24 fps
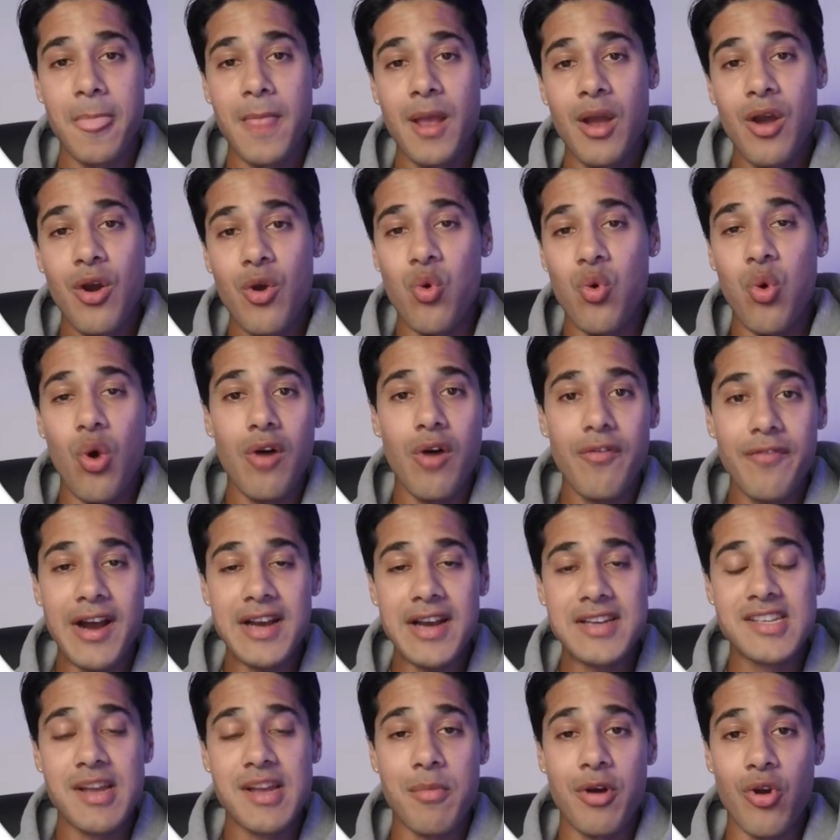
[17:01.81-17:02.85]
qualifies
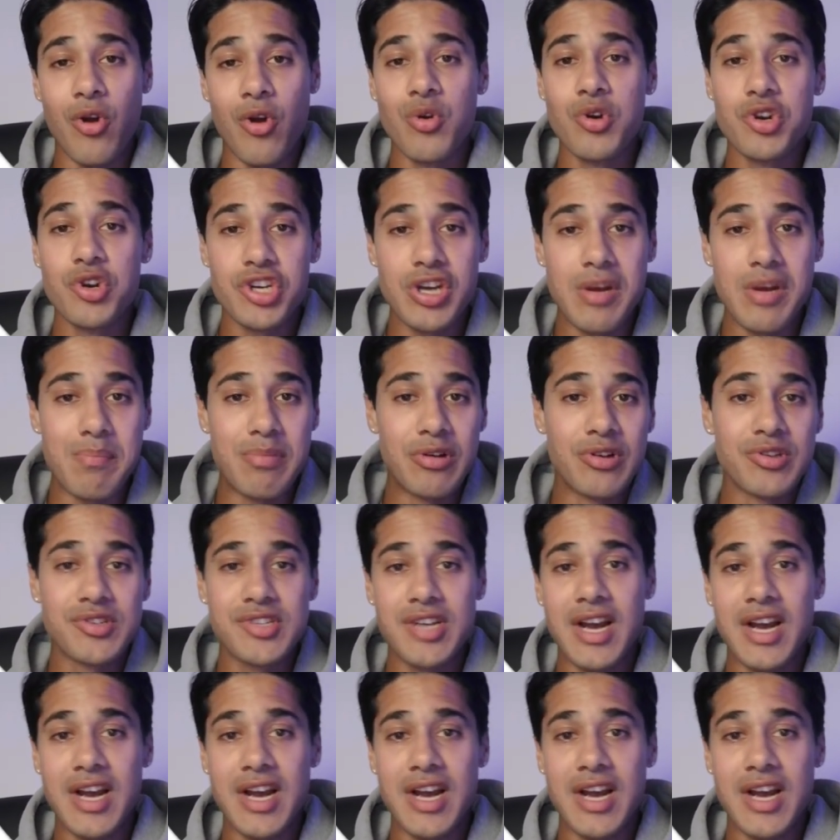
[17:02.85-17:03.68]
them on ownership, bill size,